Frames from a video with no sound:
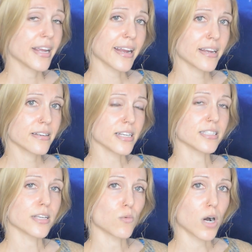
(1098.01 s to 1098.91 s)
and
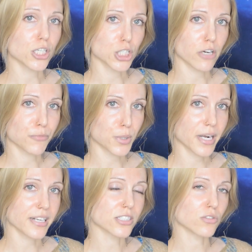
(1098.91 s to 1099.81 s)
it's a wash off
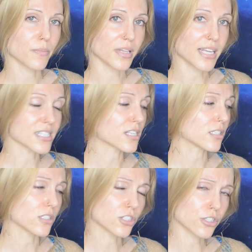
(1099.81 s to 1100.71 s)
product, so I'm less
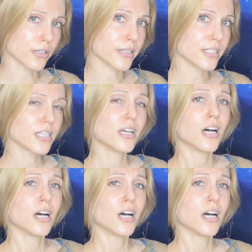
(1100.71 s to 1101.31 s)
concerned